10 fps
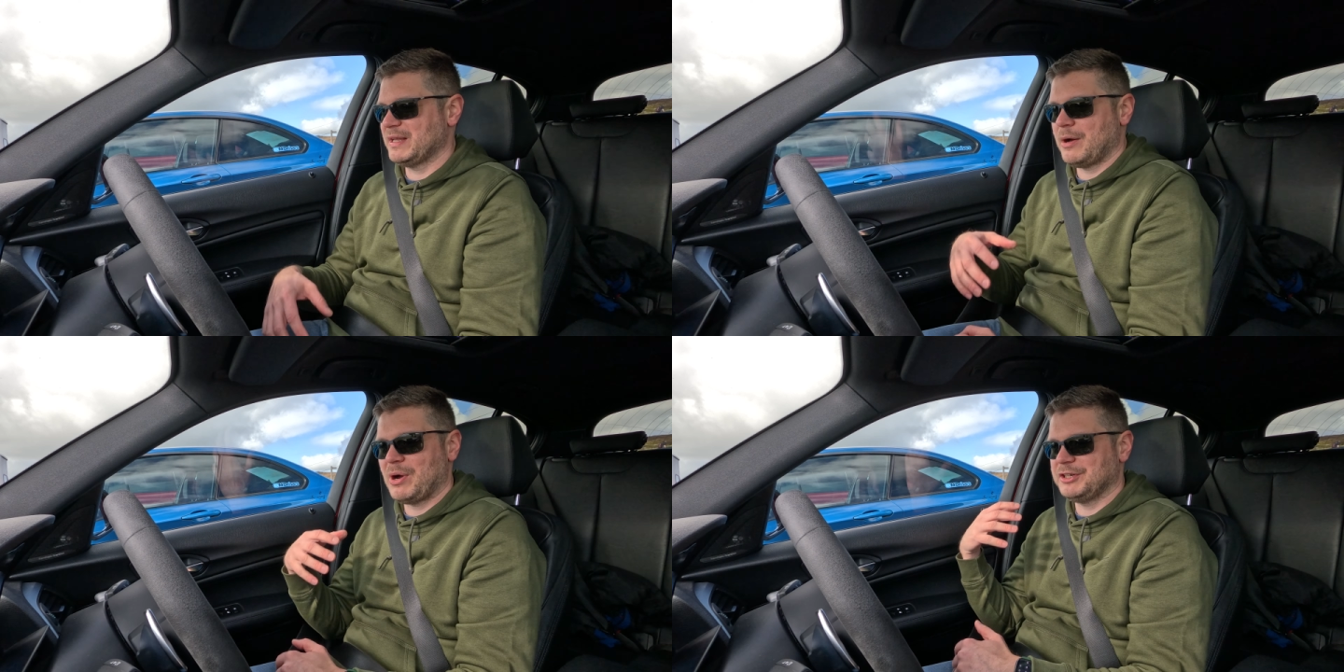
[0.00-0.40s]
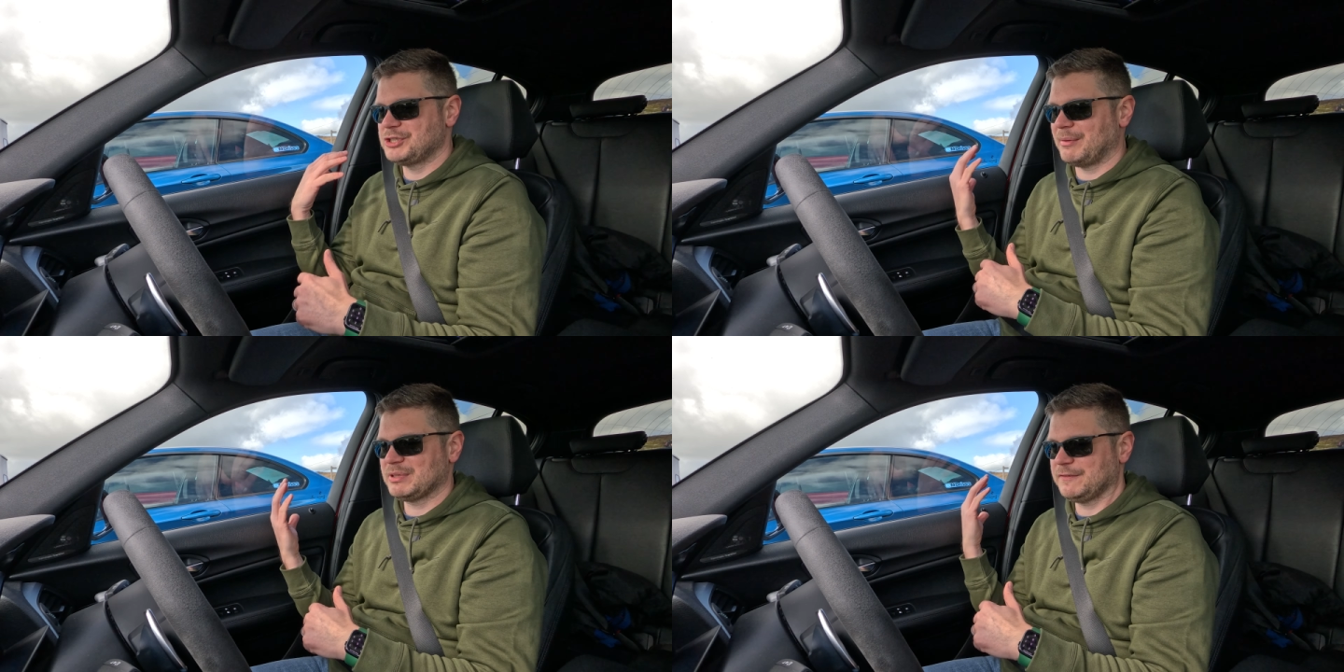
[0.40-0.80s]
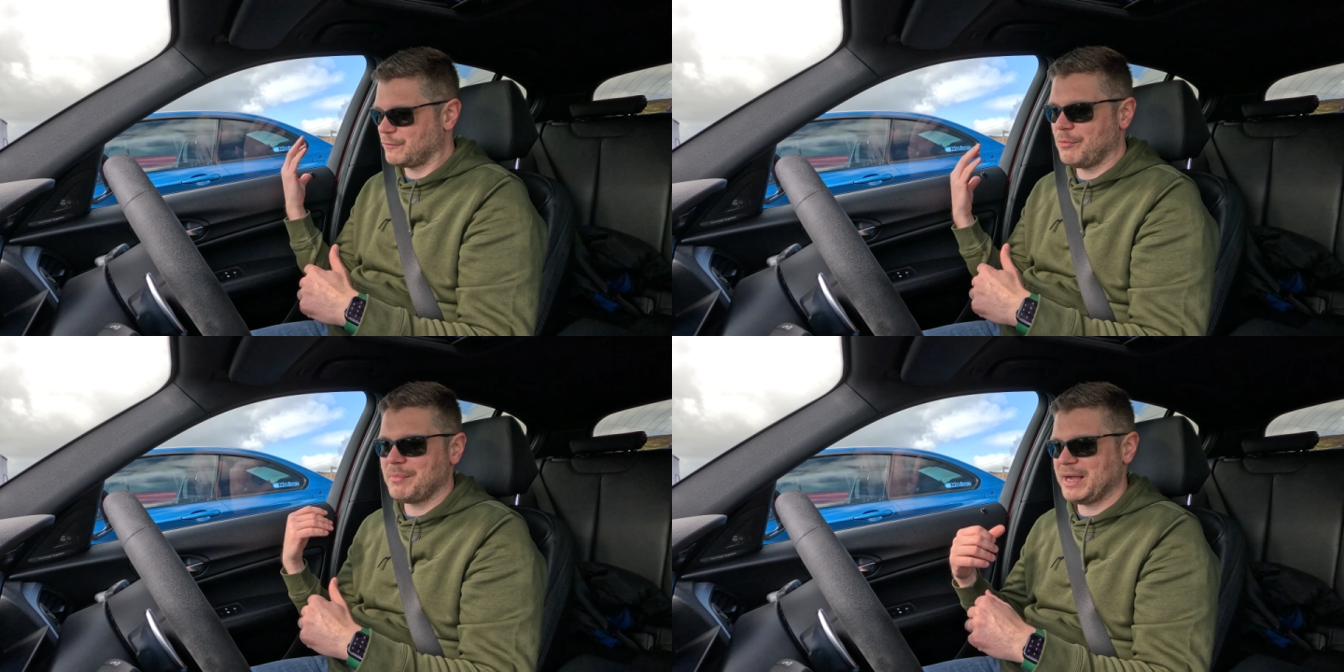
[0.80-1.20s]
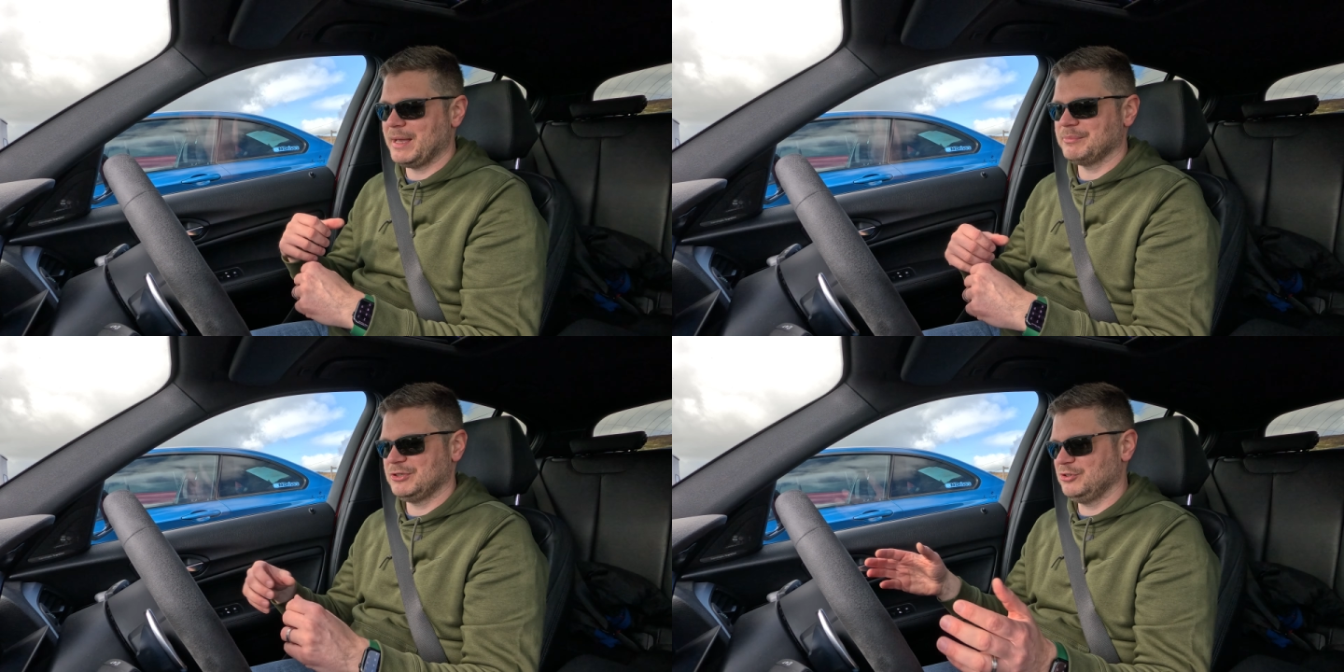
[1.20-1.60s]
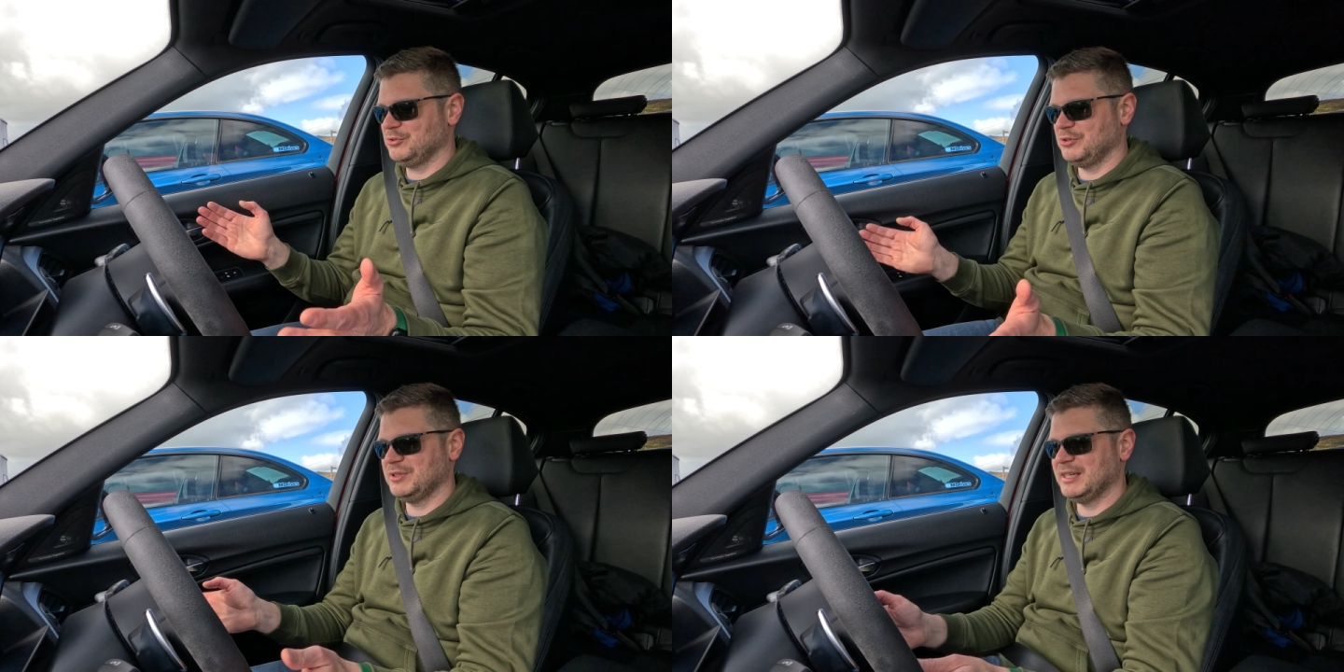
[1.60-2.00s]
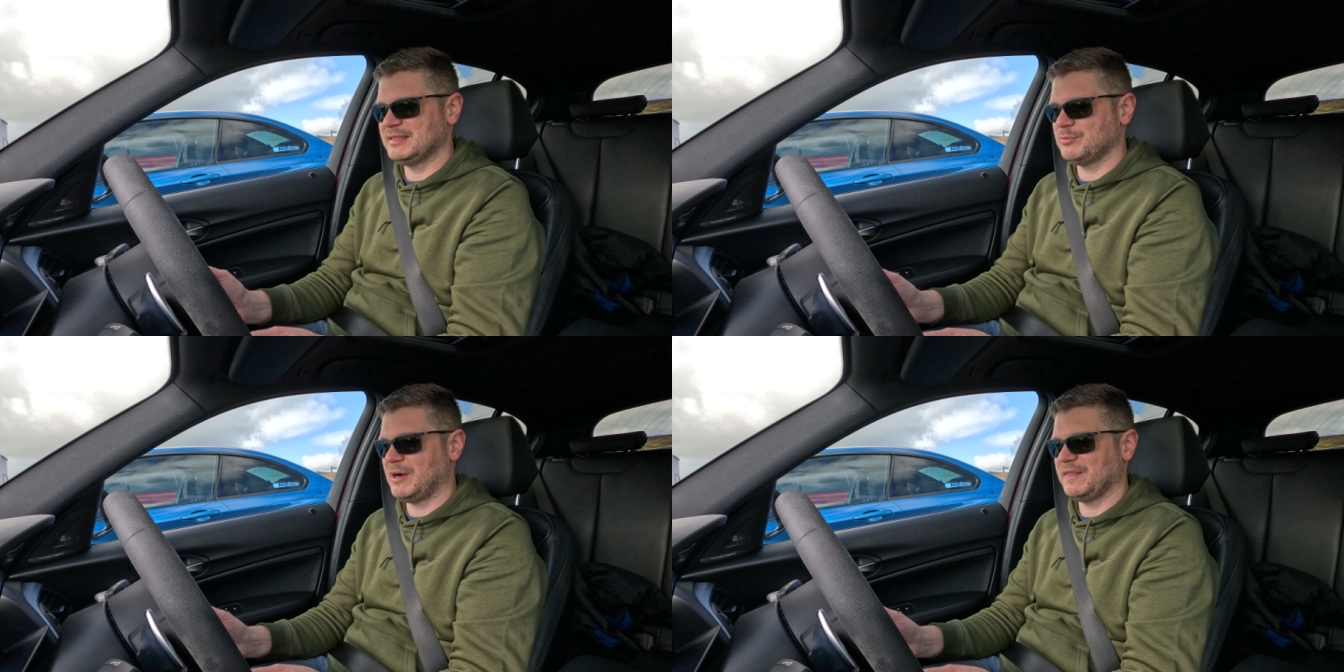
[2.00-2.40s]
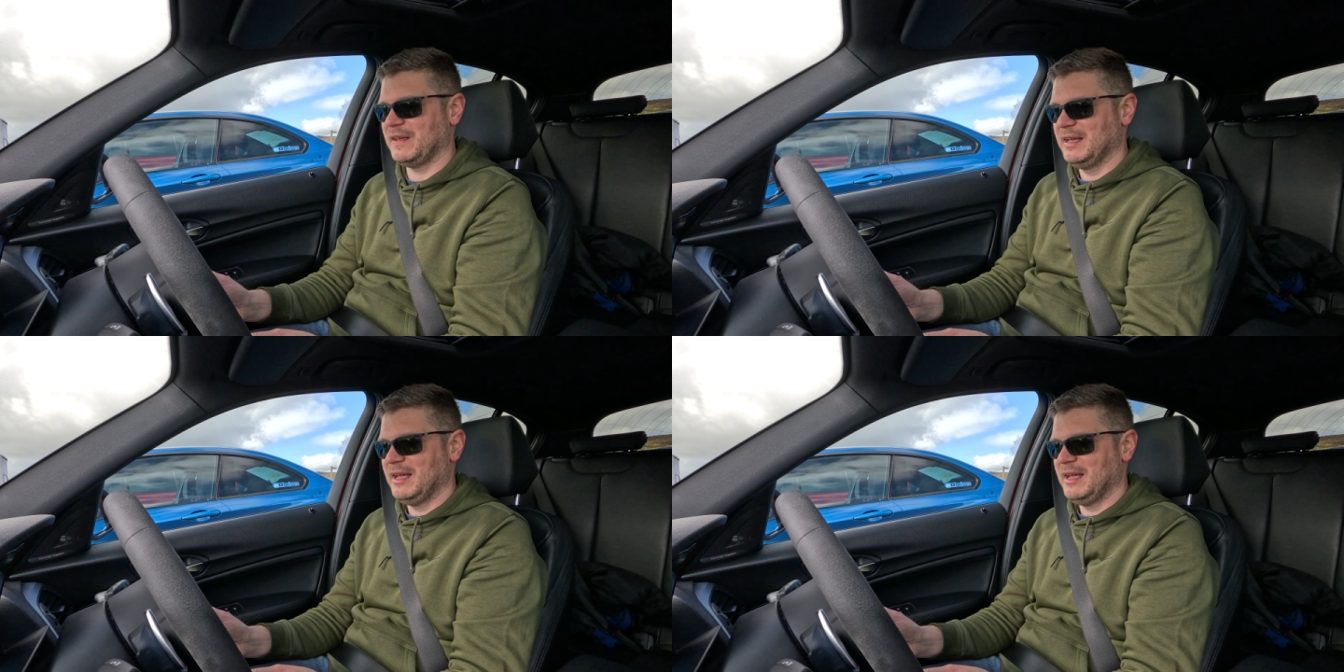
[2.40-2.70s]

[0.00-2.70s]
Now I jumped from my M2 to this one,